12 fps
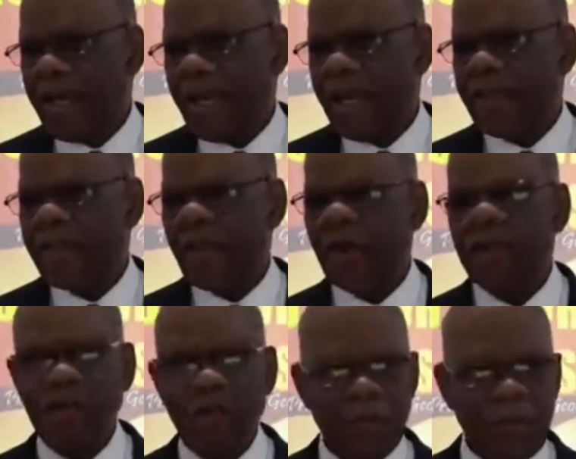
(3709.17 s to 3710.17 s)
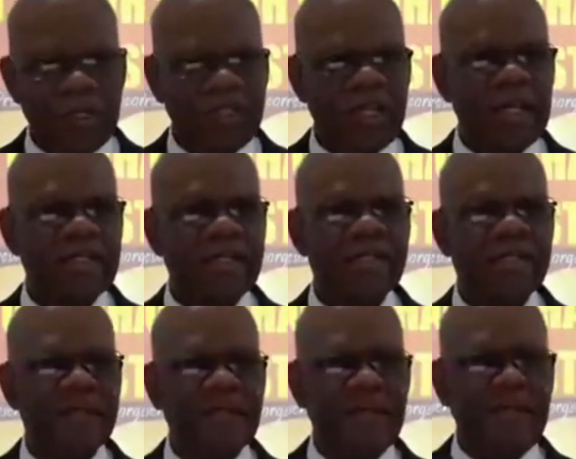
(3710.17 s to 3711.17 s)
and the other which is
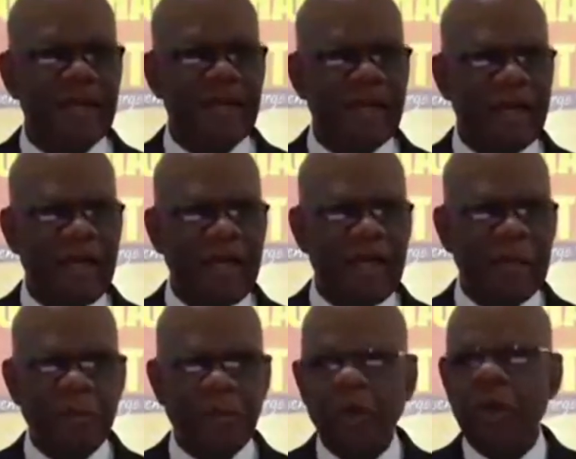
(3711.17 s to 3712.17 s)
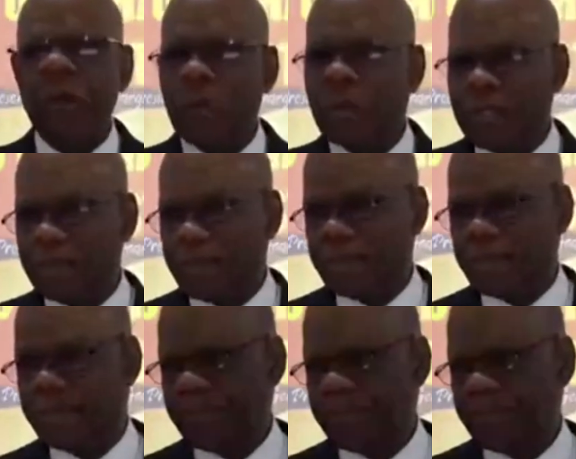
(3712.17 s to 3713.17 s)
a pure woman.
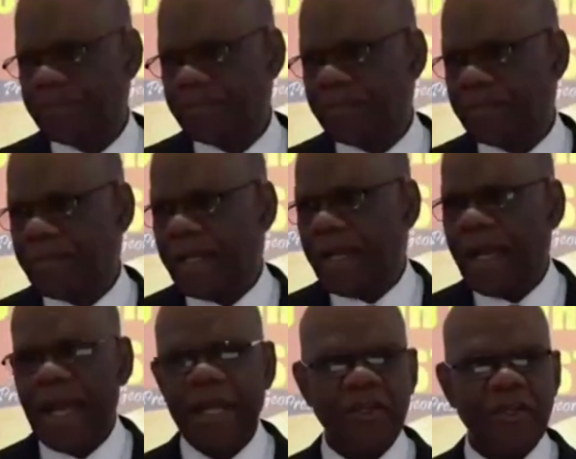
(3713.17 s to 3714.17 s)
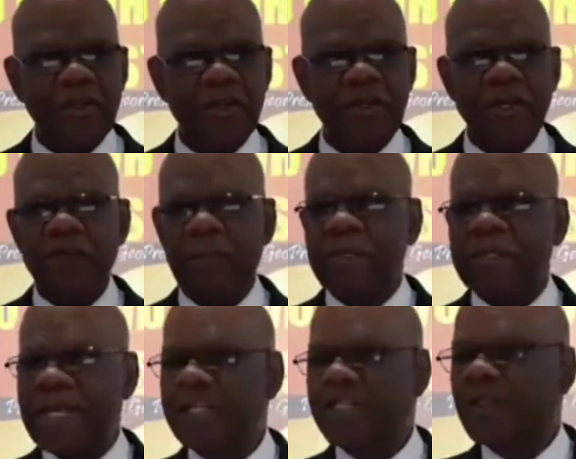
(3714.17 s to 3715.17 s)
And they
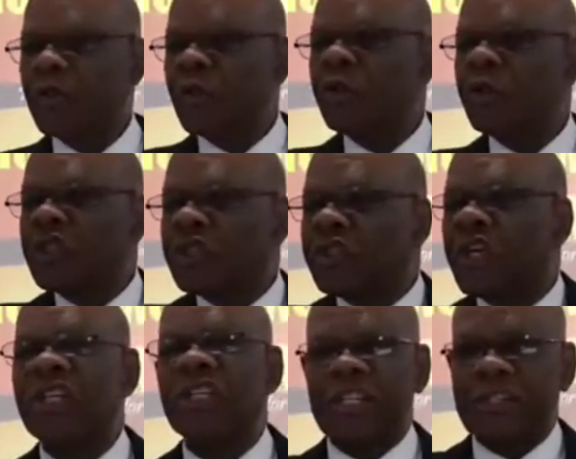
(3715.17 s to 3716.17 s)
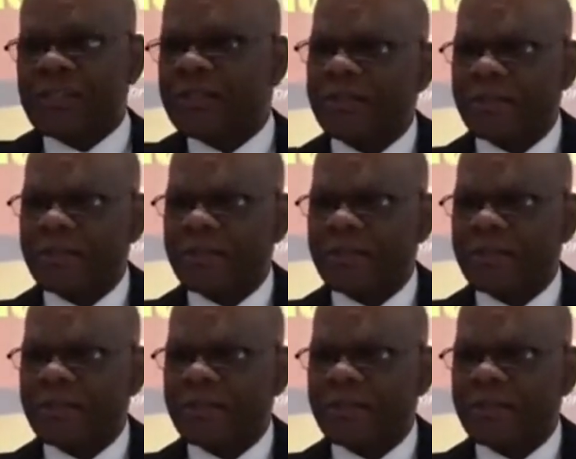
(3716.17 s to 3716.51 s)
represent two churches.